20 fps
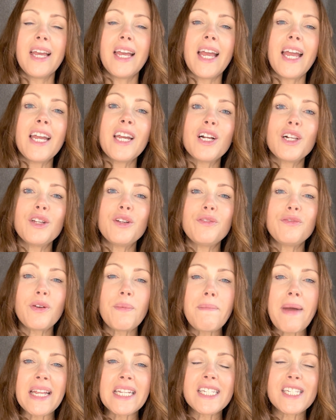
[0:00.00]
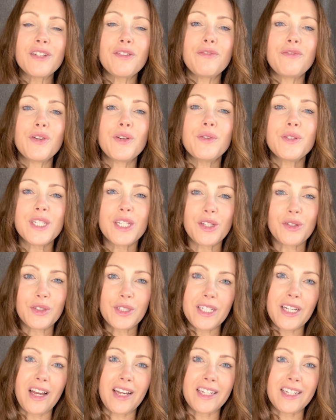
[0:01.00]
Include fermented foods in your
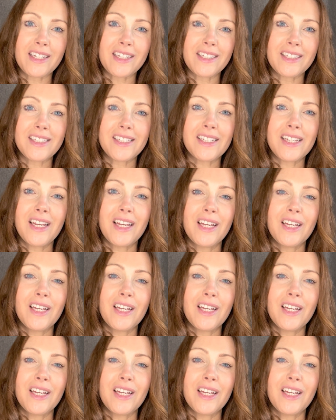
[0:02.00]
diet.